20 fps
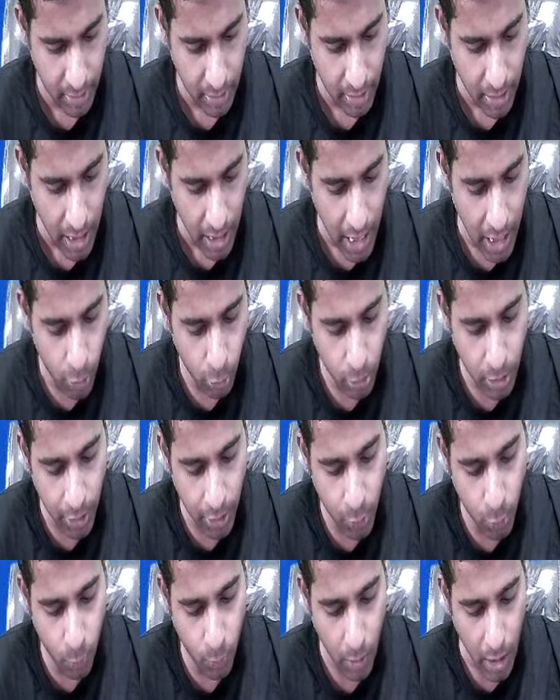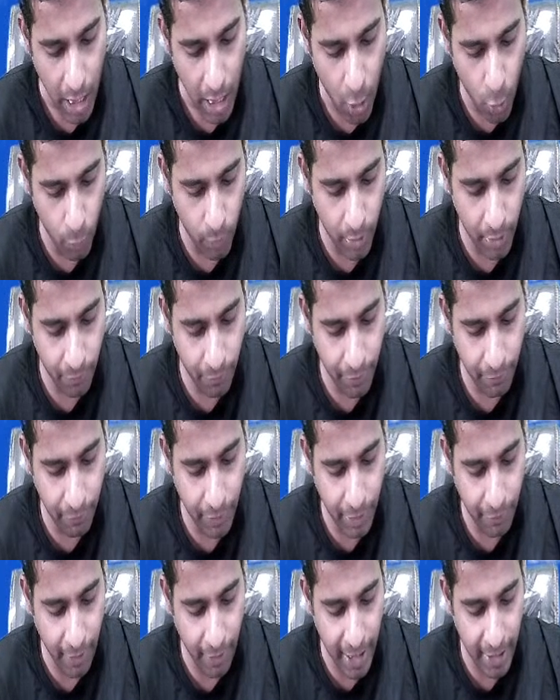How Tanu? How
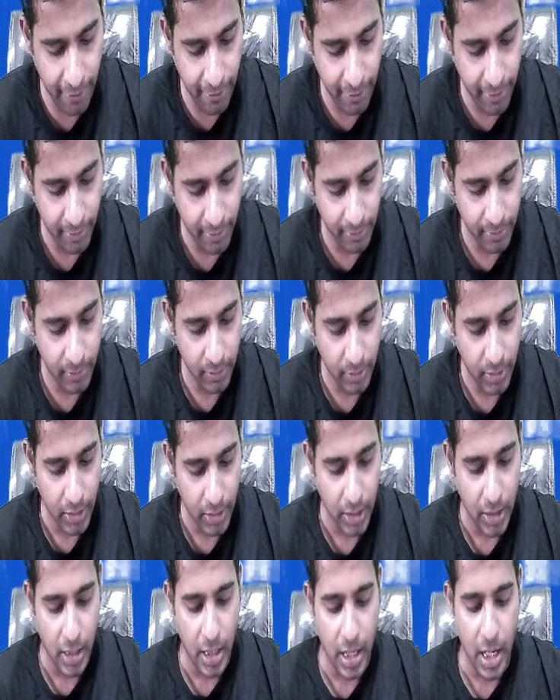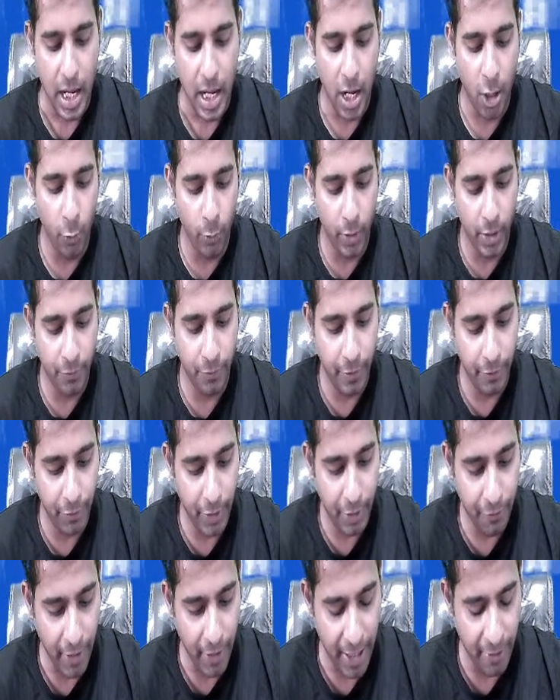155? How
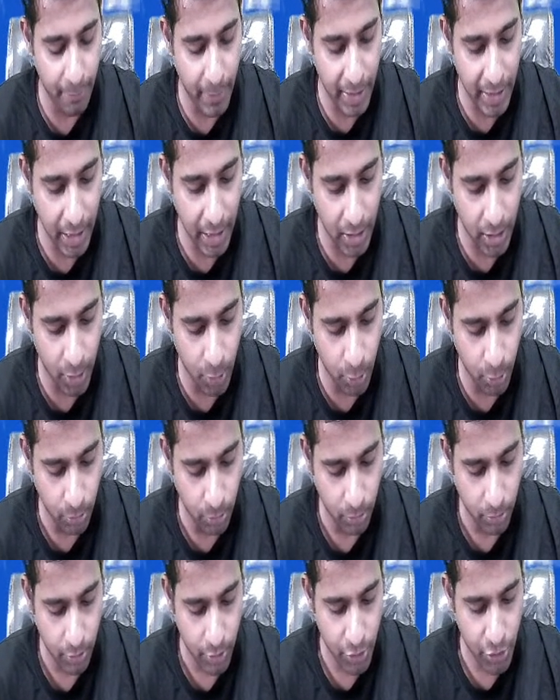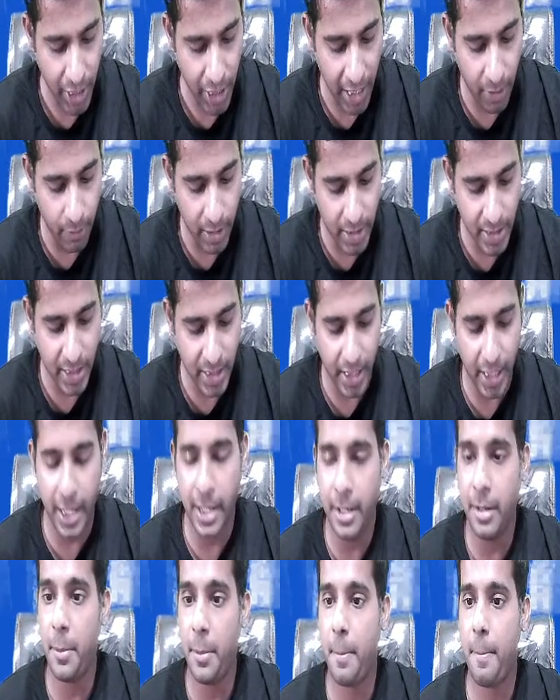155 beta Tanu? Check once
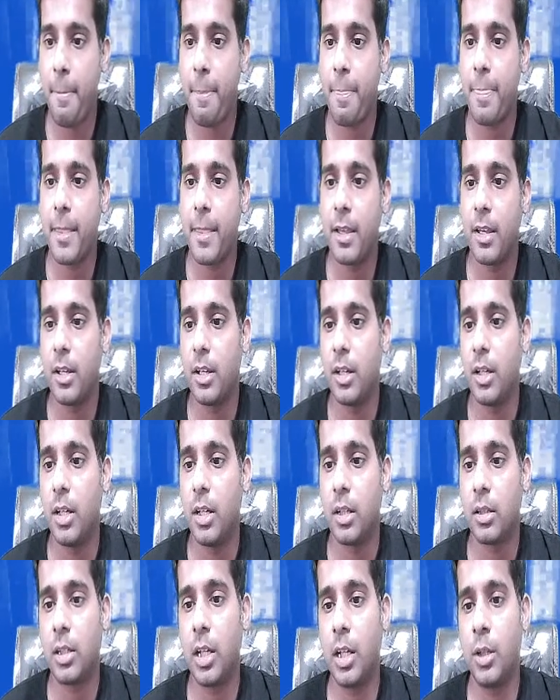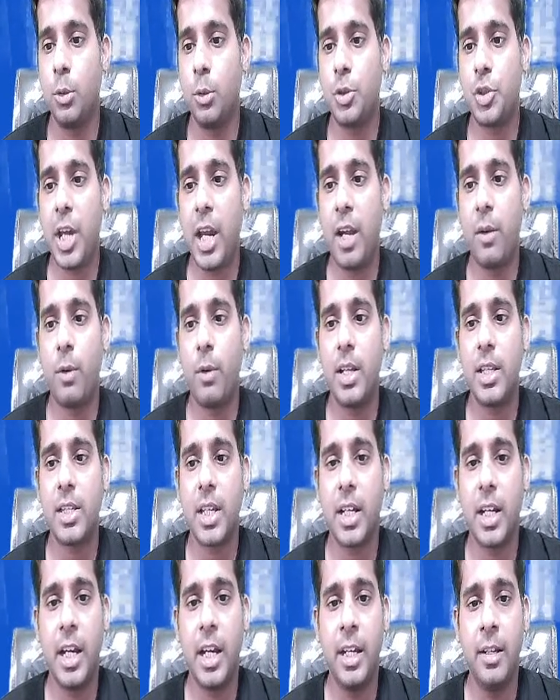again. Tanu, check once
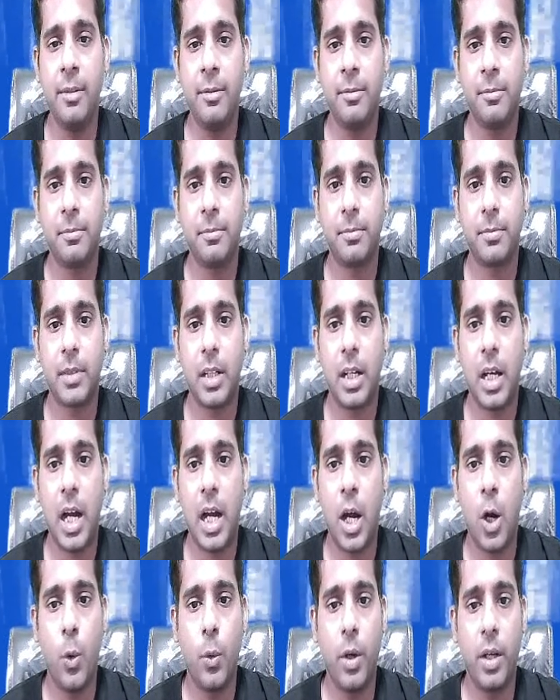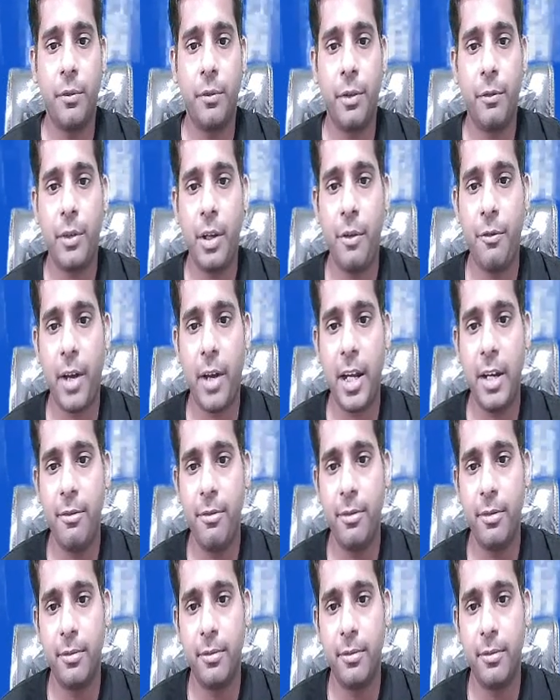again. How 155?